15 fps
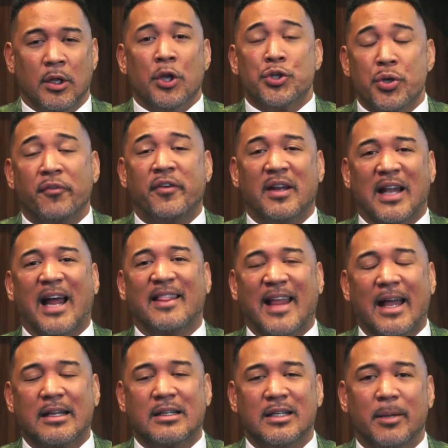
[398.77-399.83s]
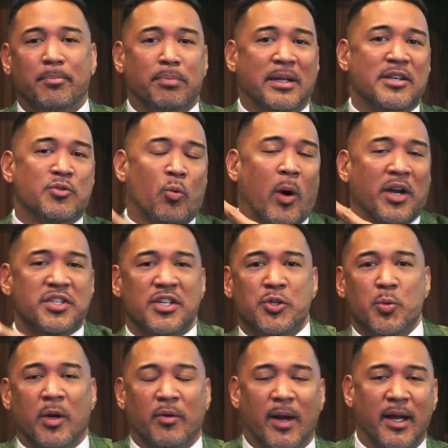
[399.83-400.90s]
So if you like that clip, please watch this
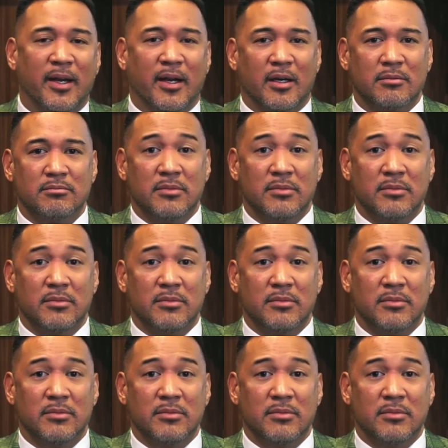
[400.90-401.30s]
one right here.